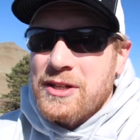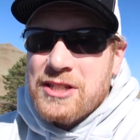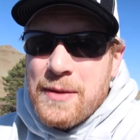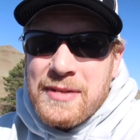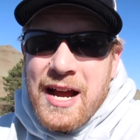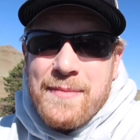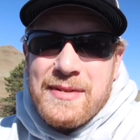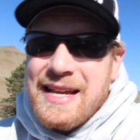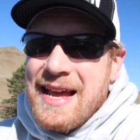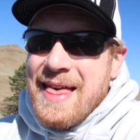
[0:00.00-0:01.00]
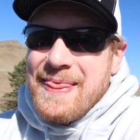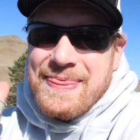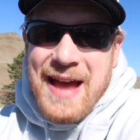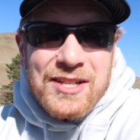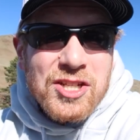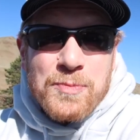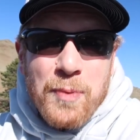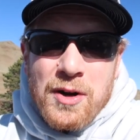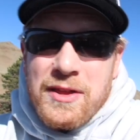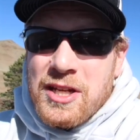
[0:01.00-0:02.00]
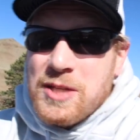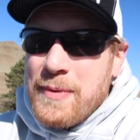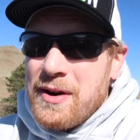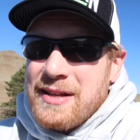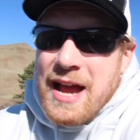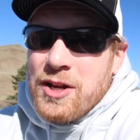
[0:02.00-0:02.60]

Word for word: And sometimes that's just part of the experience.